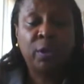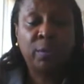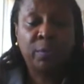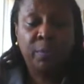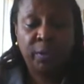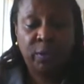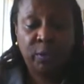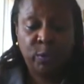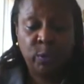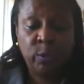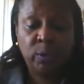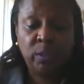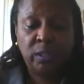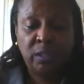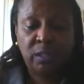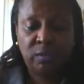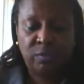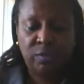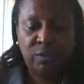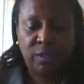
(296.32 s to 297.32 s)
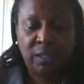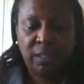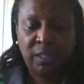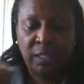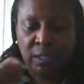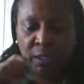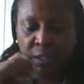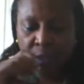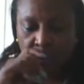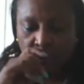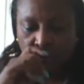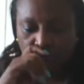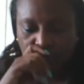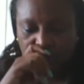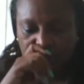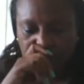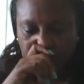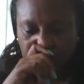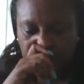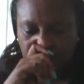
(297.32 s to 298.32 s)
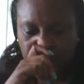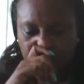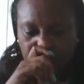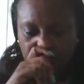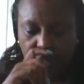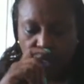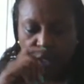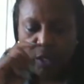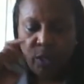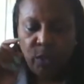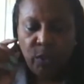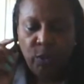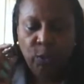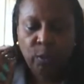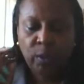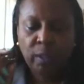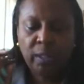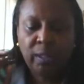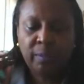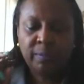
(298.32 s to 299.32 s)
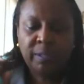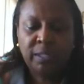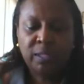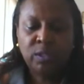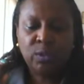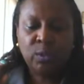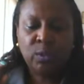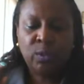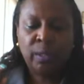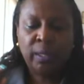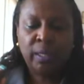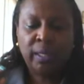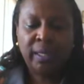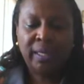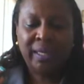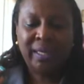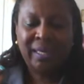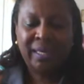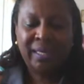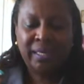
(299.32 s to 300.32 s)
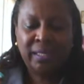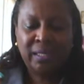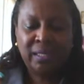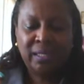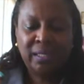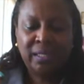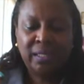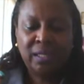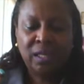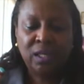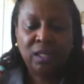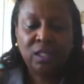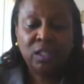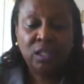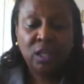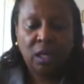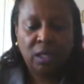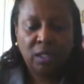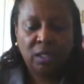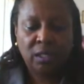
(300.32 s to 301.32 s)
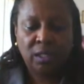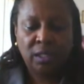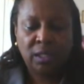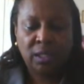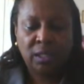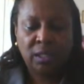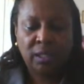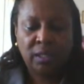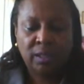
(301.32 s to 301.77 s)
uses for essential oil. Eucalyptus oil is toxic.